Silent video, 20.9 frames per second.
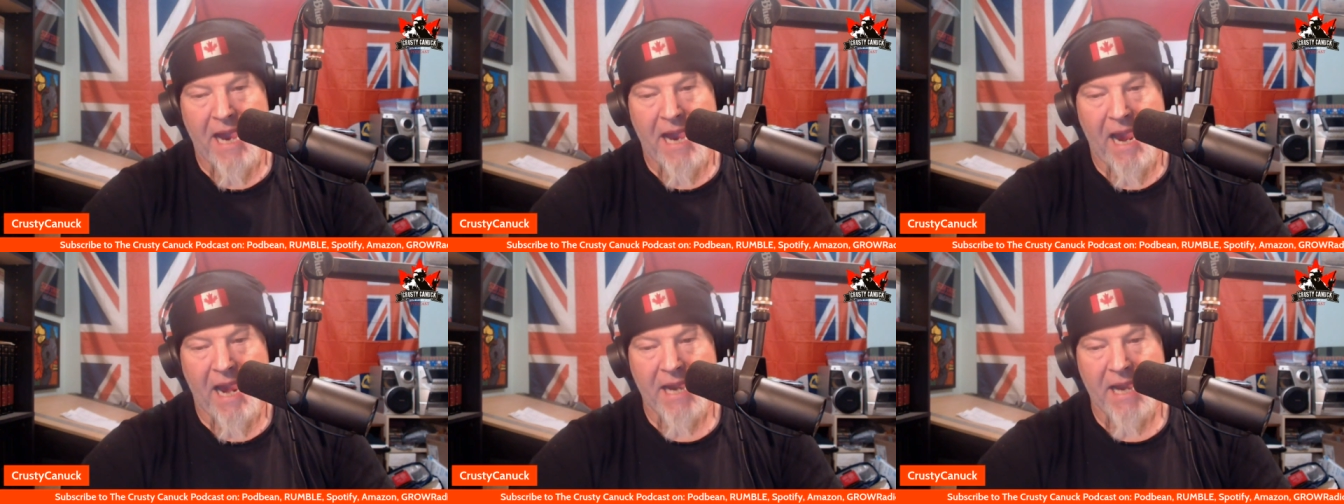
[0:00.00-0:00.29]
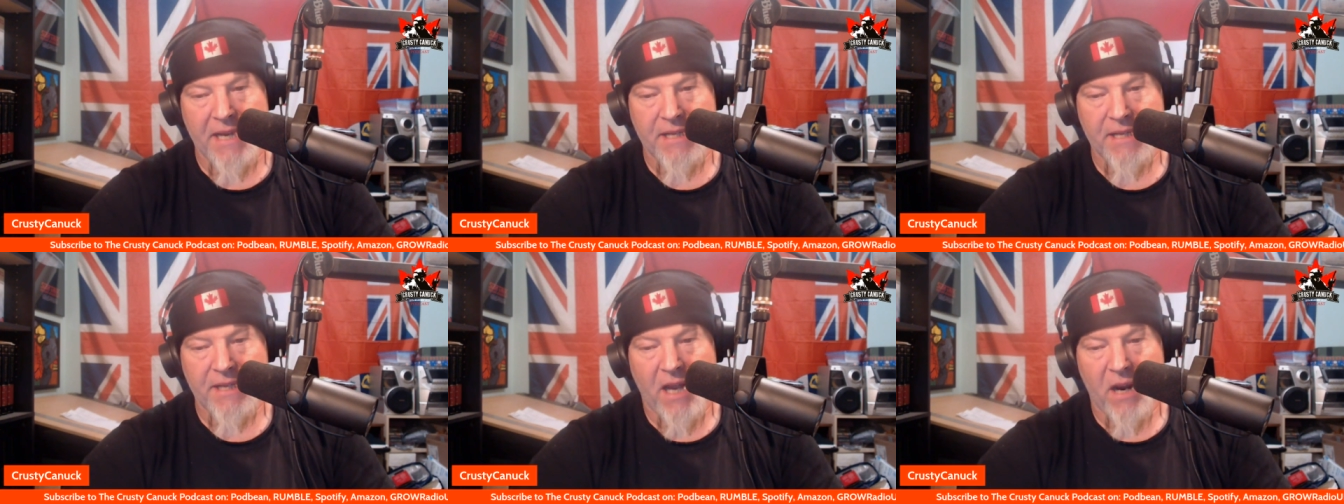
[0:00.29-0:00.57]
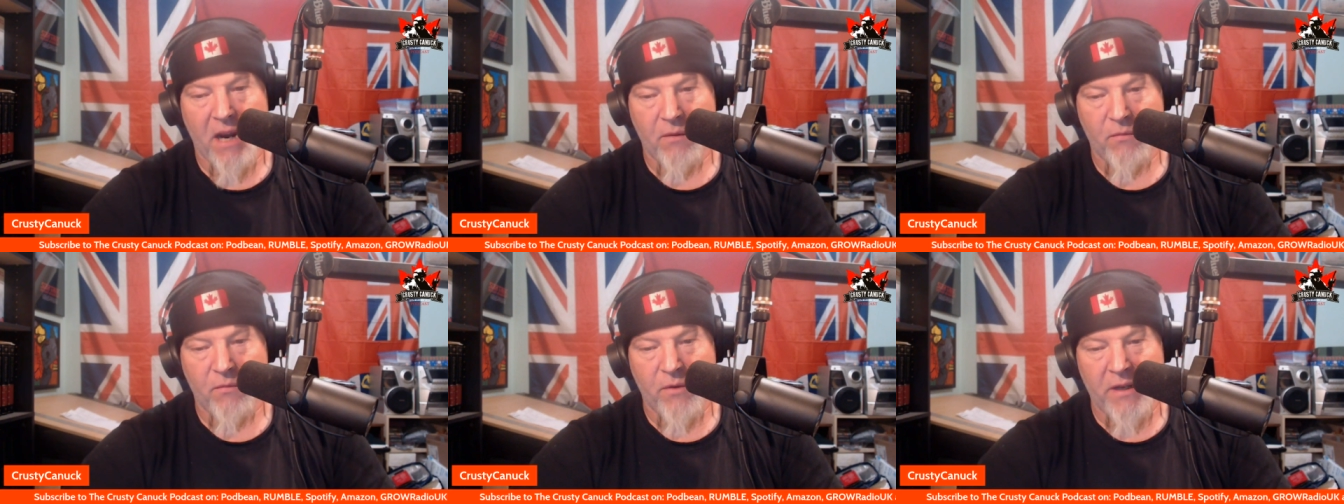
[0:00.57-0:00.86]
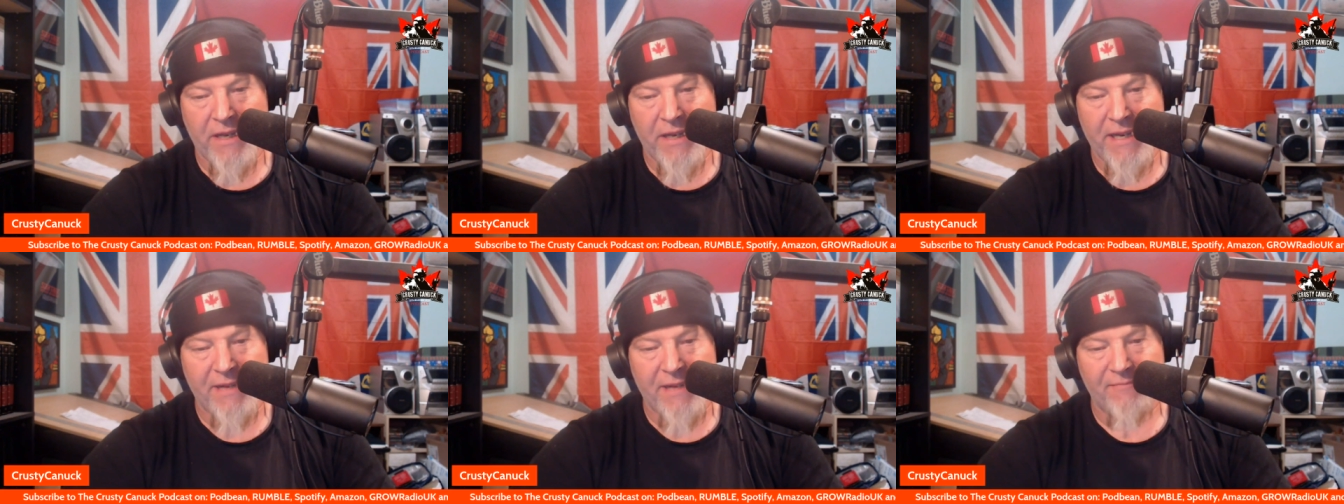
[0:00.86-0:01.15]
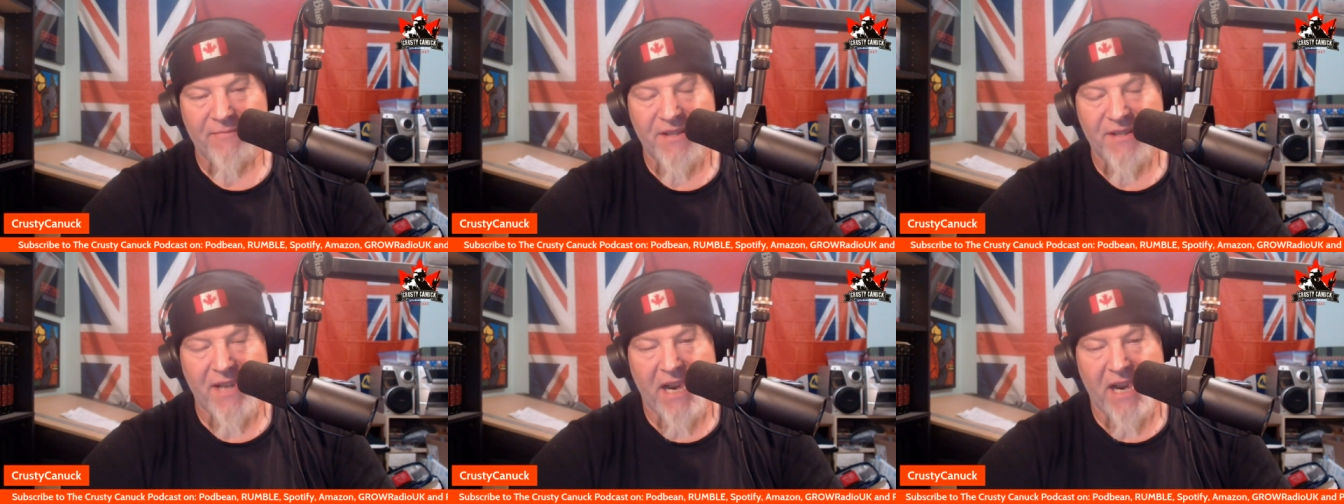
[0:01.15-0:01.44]
and he's not
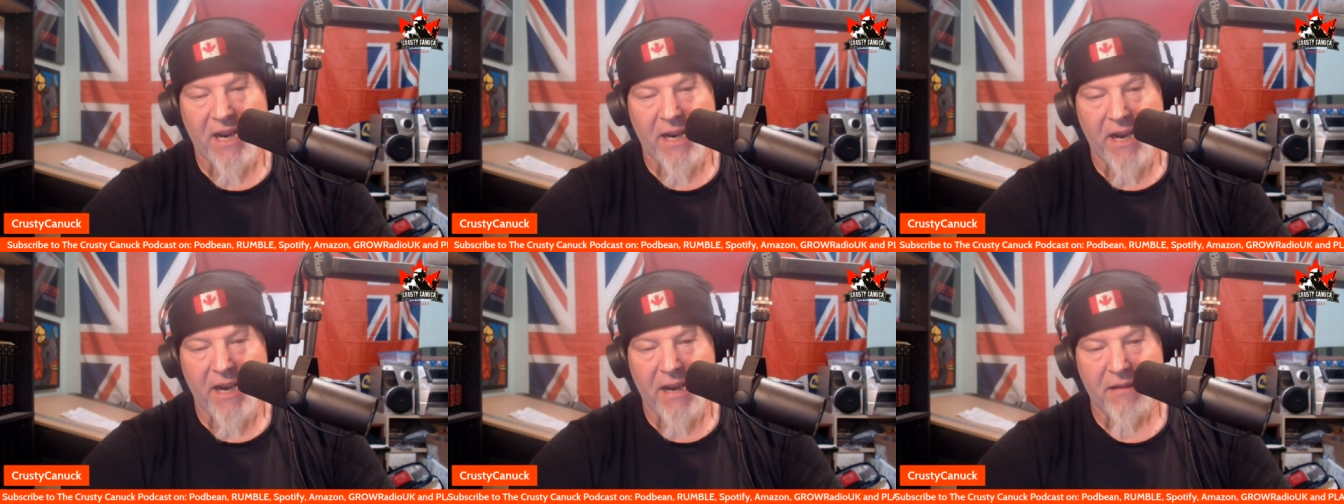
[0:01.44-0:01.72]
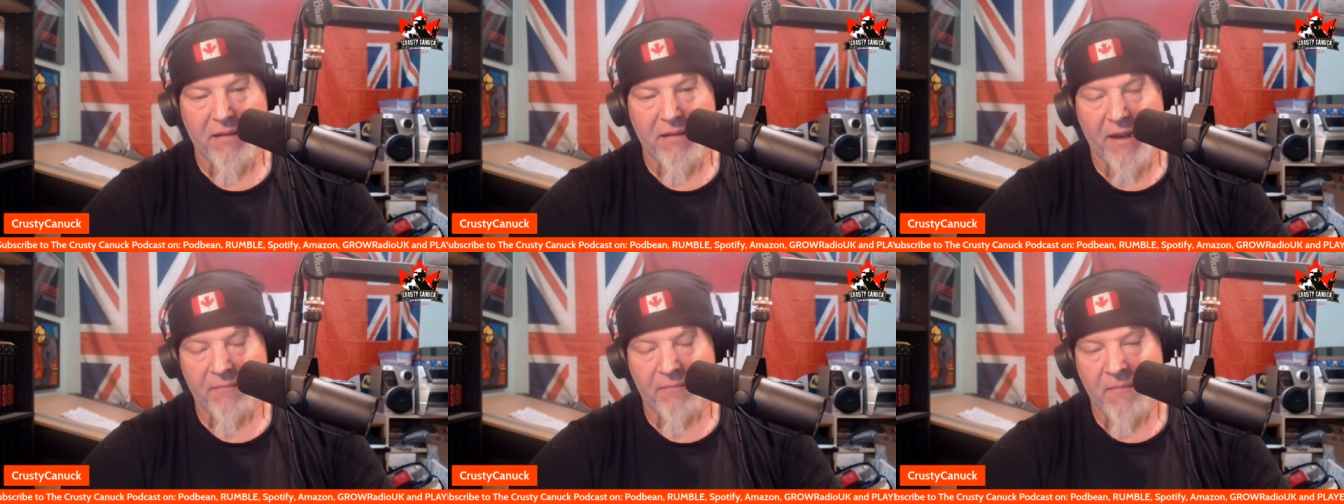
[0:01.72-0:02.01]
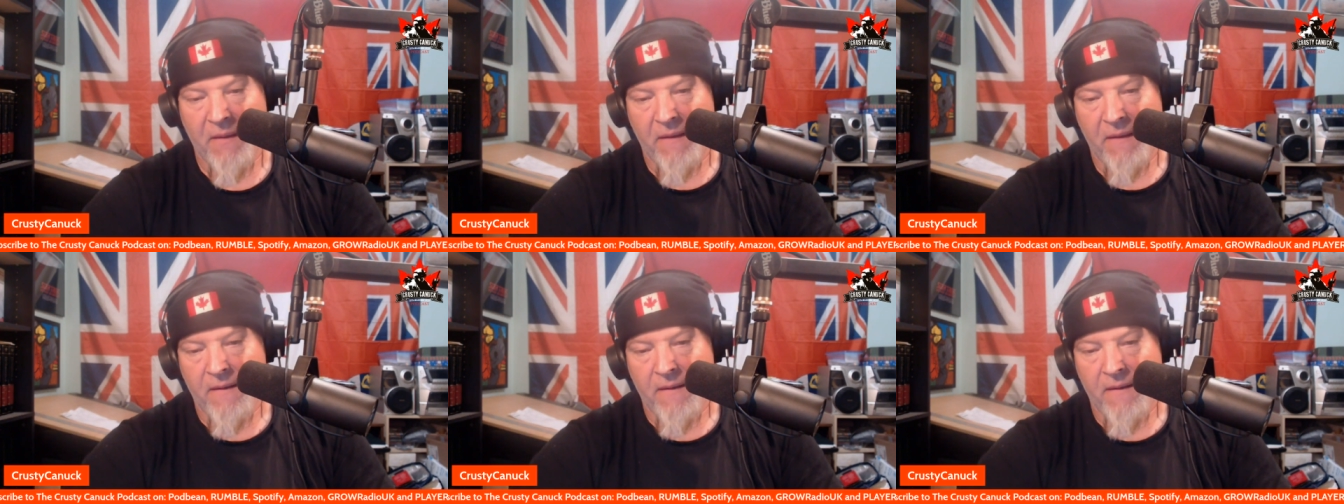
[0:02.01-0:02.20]
really staying on anything